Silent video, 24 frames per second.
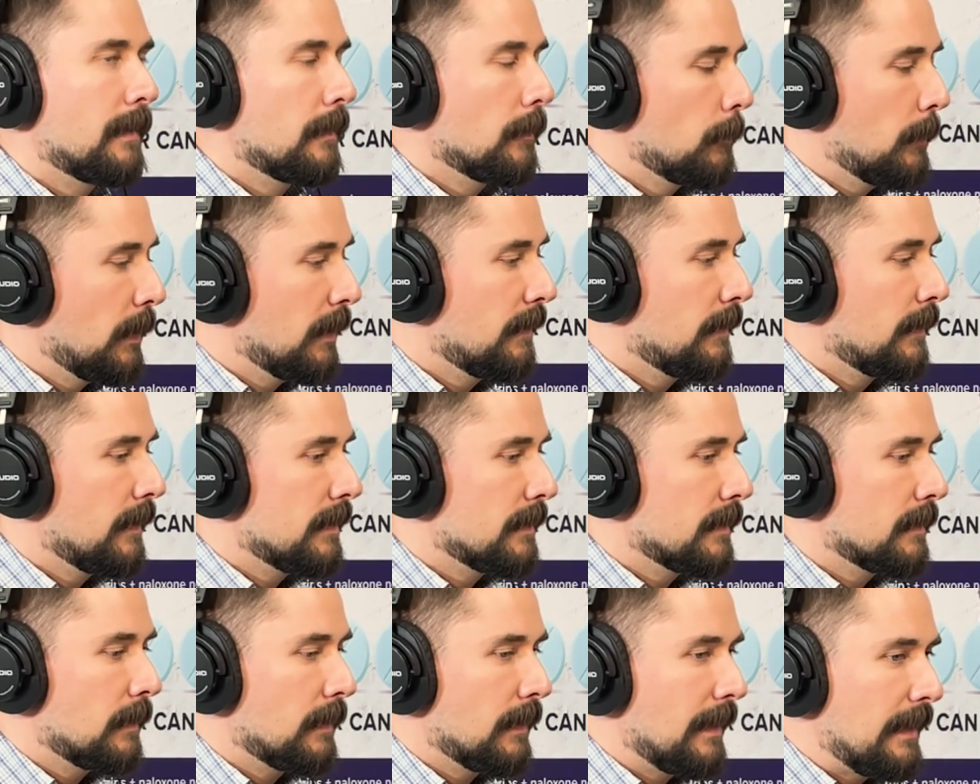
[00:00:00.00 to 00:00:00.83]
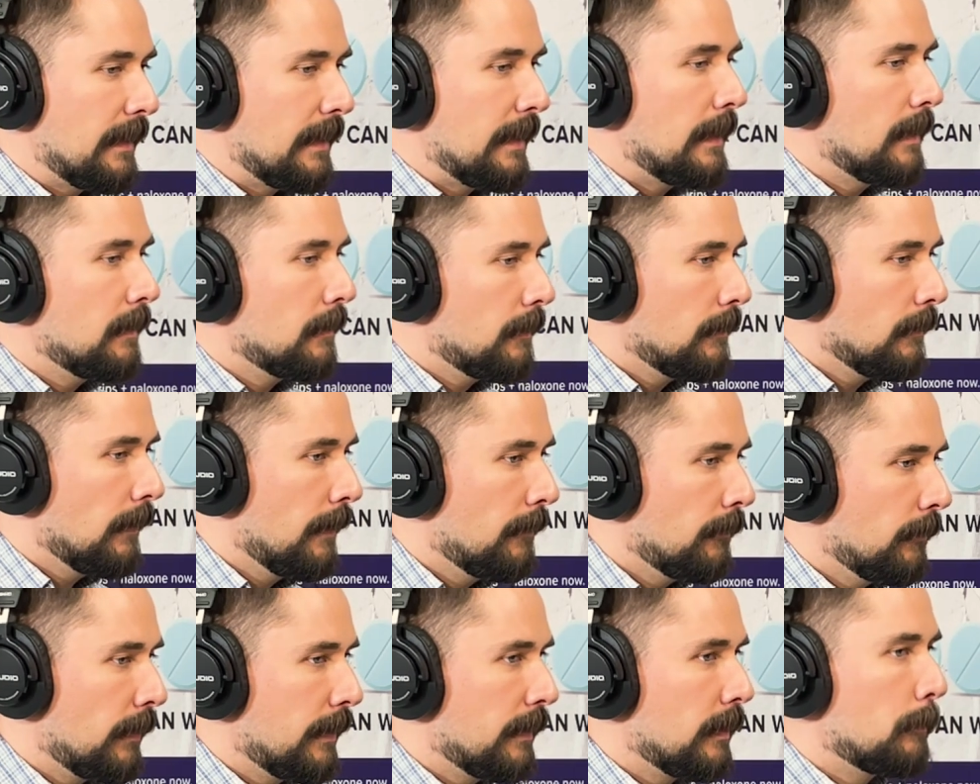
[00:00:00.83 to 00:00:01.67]
They're
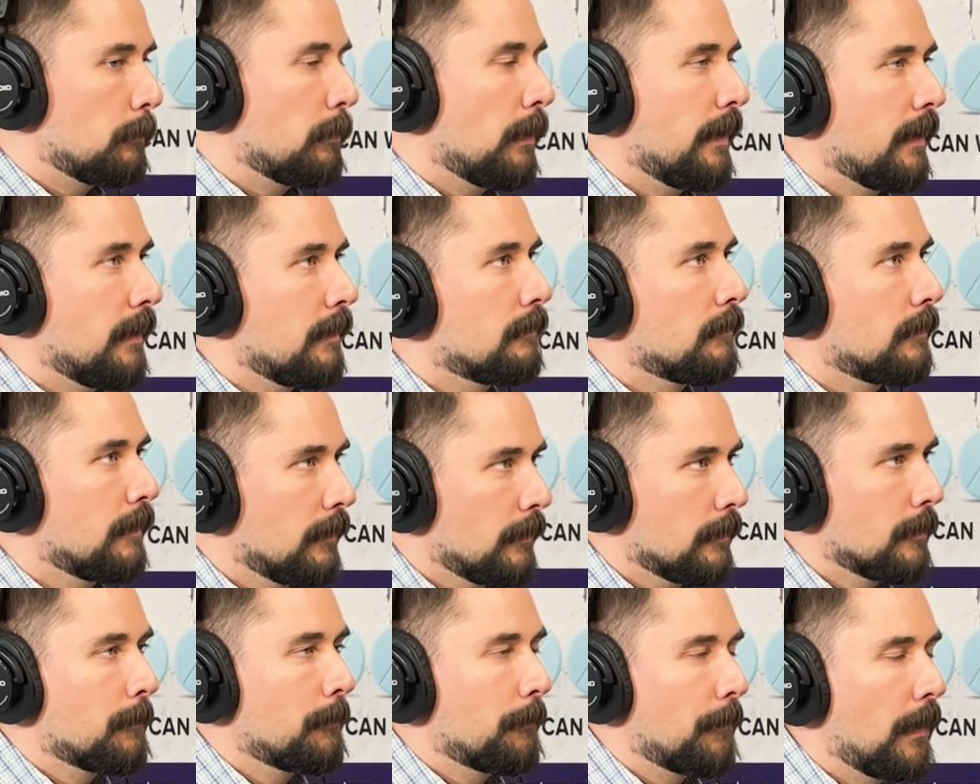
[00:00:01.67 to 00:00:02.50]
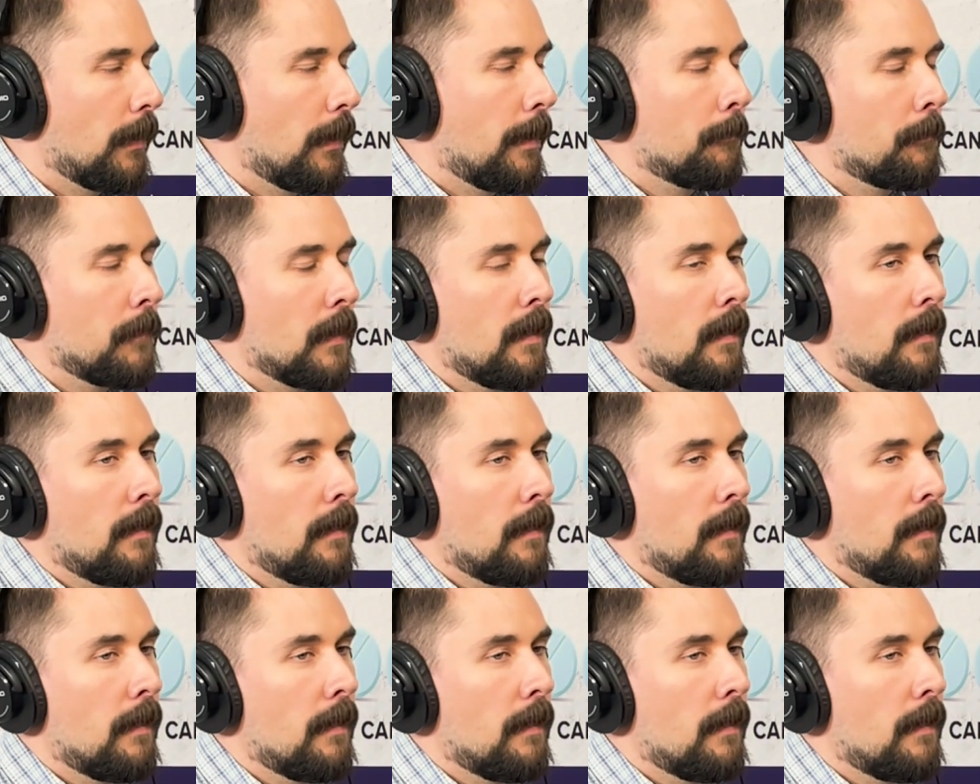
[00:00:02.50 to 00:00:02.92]
leveling the playing field, right?